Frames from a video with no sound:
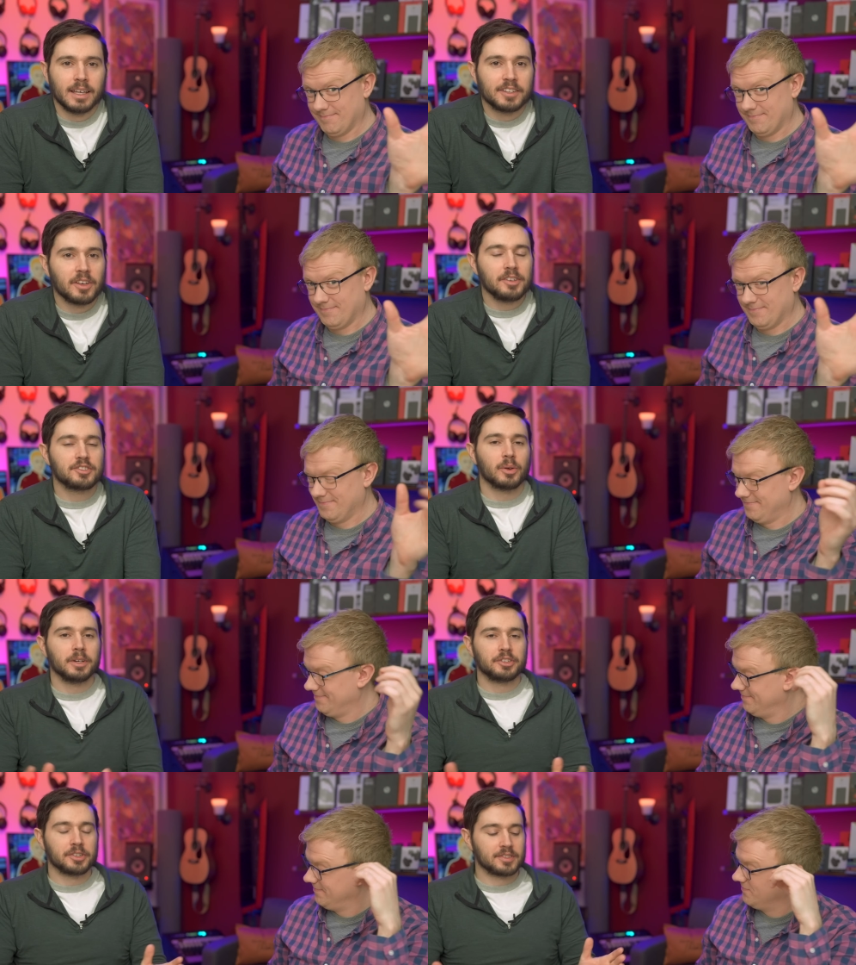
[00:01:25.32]
Speaker 1: It's also
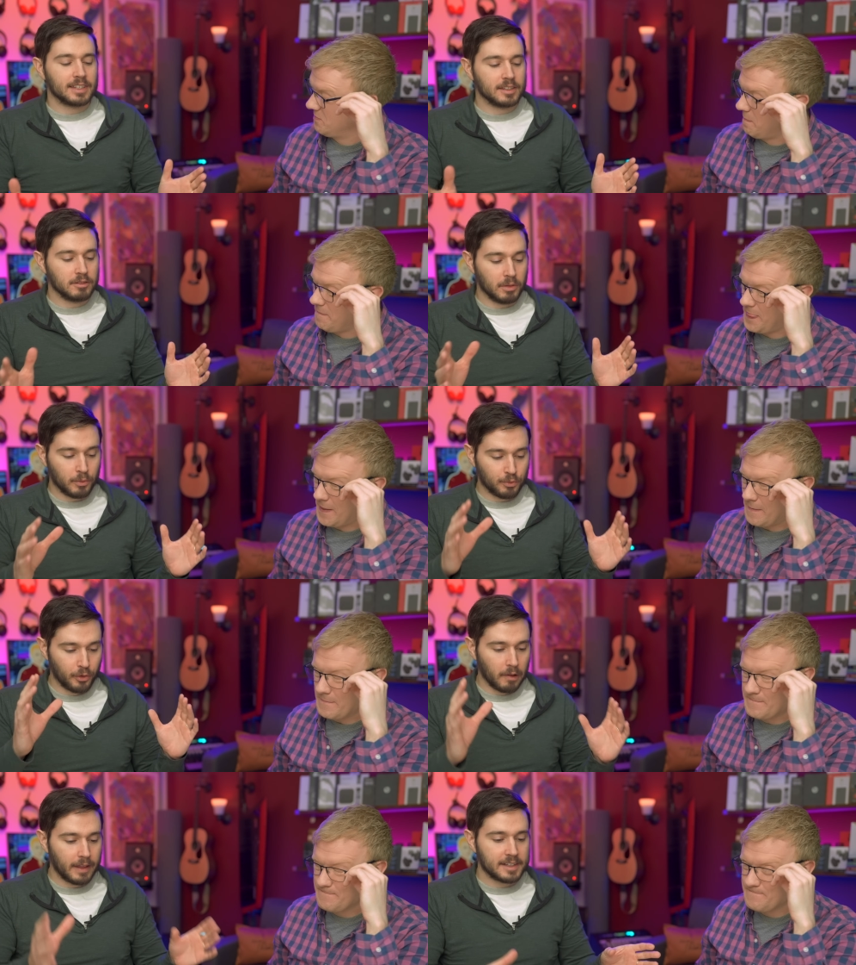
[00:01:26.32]
interesting, you know, for
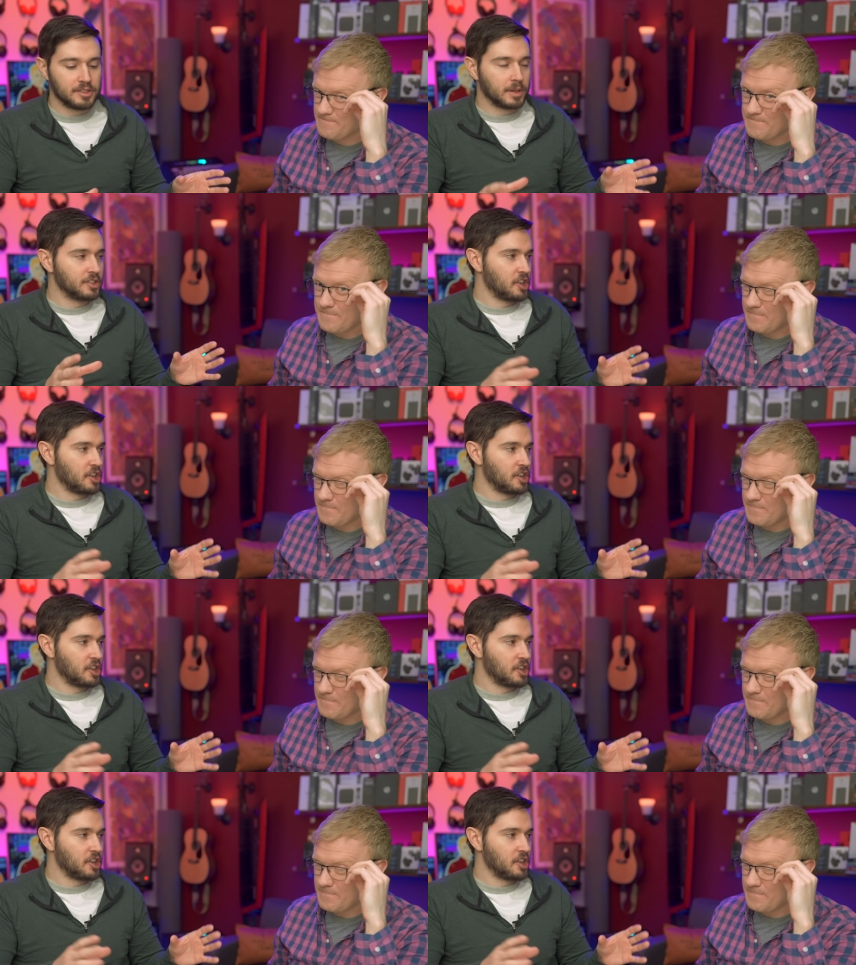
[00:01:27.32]
Alexa, you can